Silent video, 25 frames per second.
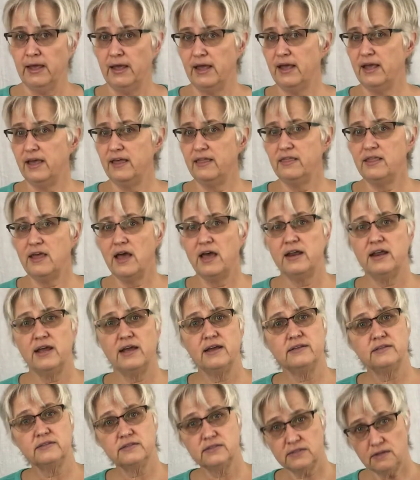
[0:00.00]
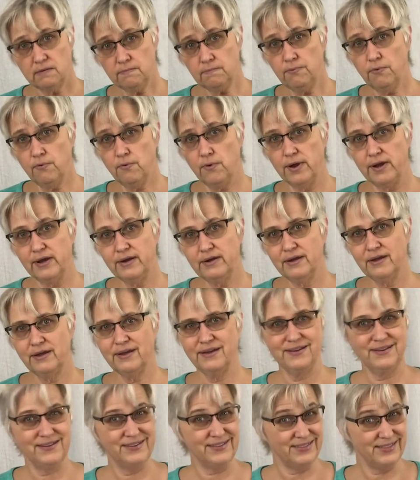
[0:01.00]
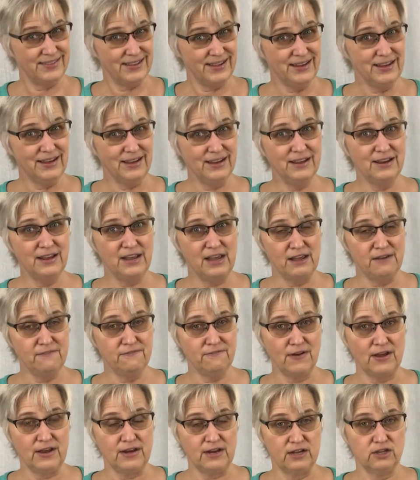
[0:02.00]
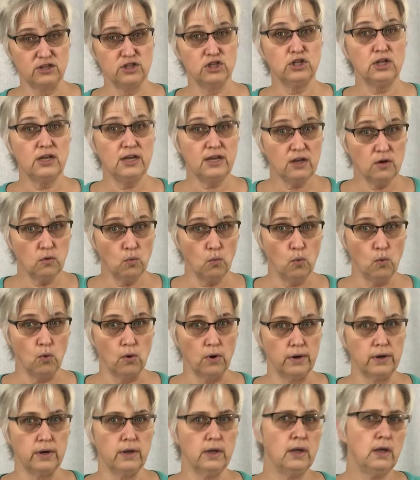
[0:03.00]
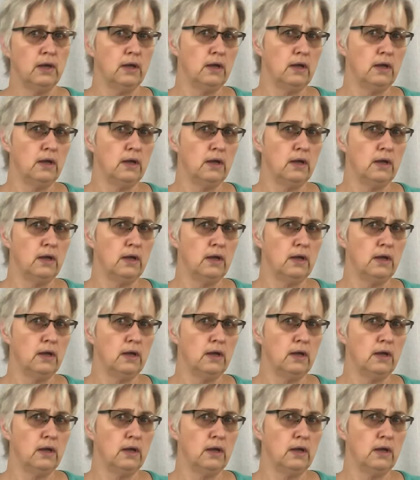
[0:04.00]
and that at some point they get a financial aid award,